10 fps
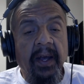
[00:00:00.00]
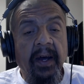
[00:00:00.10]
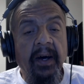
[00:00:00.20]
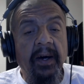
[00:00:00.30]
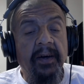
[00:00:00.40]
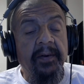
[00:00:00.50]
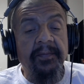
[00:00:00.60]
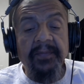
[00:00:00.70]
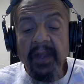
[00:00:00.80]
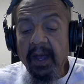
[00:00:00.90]

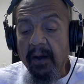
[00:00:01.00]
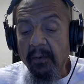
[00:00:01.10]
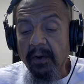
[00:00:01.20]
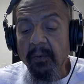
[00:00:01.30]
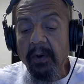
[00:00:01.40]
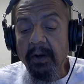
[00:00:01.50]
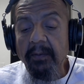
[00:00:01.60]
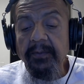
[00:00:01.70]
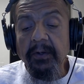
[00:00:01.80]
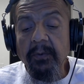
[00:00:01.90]
Um, I want to
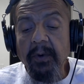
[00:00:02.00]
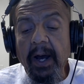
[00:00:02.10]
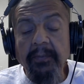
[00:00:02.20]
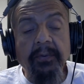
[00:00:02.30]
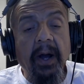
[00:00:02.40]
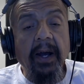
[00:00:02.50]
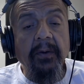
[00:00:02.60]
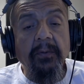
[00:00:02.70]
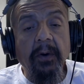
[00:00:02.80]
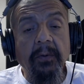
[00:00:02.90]
welcome you to Rob's Rock
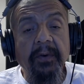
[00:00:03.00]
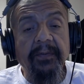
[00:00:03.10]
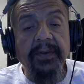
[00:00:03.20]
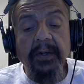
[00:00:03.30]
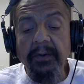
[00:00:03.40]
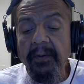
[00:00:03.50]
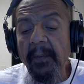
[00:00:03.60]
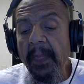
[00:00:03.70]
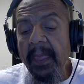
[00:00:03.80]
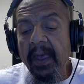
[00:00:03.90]
and Roll Review.
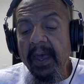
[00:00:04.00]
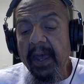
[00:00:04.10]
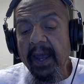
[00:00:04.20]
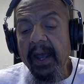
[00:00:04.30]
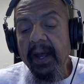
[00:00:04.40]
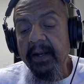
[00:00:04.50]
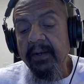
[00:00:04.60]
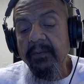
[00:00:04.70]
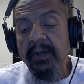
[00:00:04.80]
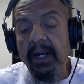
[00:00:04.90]

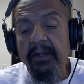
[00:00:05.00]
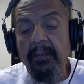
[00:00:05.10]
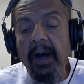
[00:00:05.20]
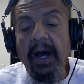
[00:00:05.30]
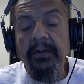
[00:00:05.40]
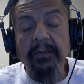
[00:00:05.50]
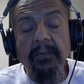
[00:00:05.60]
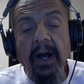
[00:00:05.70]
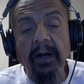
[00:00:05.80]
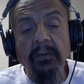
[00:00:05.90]
And we got some awesome
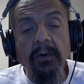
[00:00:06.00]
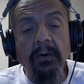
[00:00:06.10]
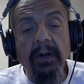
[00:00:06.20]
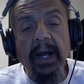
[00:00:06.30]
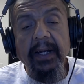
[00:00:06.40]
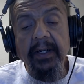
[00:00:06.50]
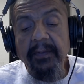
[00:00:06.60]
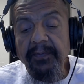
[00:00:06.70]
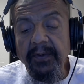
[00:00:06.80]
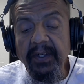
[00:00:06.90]
rock and roll lined
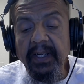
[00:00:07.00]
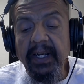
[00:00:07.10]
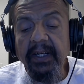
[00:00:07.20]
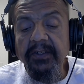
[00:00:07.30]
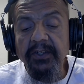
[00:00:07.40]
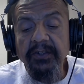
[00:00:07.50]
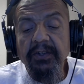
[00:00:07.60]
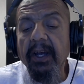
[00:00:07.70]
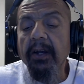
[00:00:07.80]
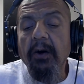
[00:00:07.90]
up for today, just
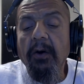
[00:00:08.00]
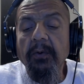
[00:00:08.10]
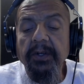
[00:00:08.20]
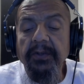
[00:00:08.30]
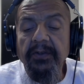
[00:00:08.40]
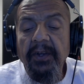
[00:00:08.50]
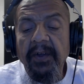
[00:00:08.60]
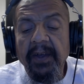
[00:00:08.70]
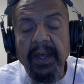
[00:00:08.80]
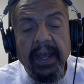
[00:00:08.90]
like always.
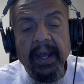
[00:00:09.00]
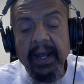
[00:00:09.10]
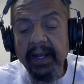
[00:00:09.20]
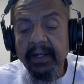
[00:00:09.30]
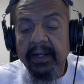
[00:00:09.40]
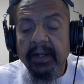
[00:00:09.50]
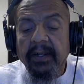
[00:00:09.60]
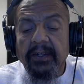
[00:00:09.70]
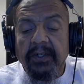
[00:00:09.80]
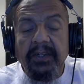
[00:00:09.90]
And
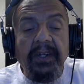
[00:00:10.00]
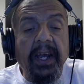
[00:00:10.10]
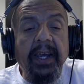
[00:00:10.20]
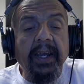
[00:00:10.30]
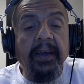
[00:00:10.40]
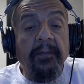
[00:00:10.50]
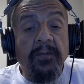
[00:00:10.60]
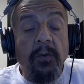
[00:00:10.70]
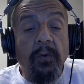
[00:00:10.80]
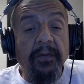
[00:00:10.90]
today
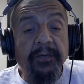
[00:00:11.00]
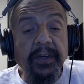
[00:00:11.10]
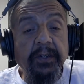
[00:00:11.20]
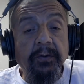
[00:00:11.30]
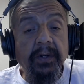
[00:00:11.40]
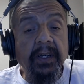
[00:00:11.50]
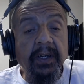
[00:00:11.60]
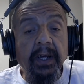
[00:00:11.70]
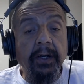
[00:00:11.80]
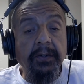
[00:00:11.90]
we're
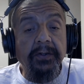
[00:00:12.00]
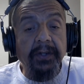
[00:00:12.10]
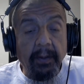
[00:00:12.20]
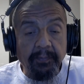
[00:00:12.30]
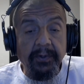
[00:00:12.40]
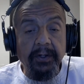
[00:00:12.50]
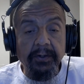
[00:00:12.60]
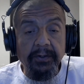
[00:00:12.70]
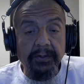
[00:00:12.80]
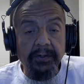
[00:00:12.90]
featuring
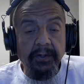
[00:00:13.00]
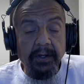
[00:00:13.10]
acceptance.